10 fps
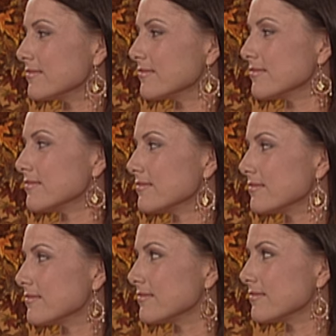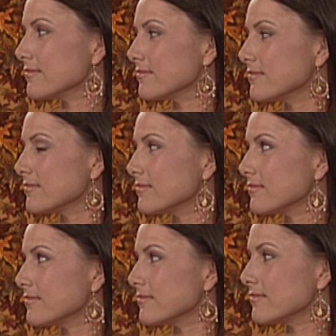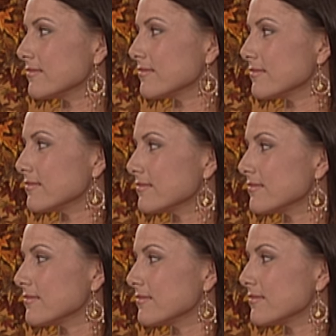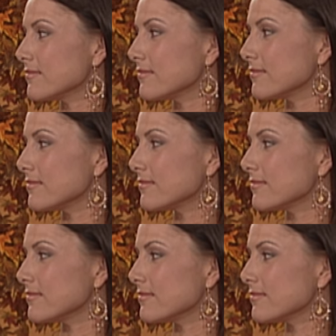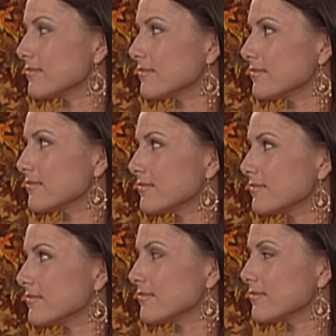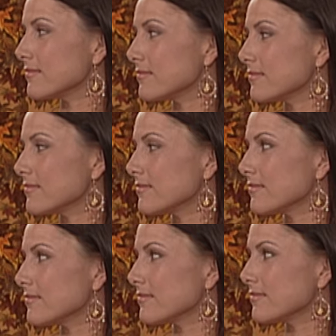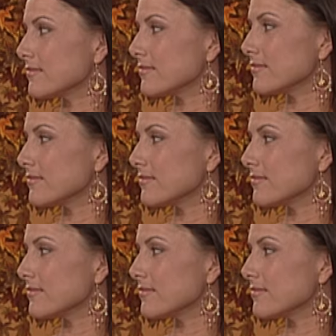(silent)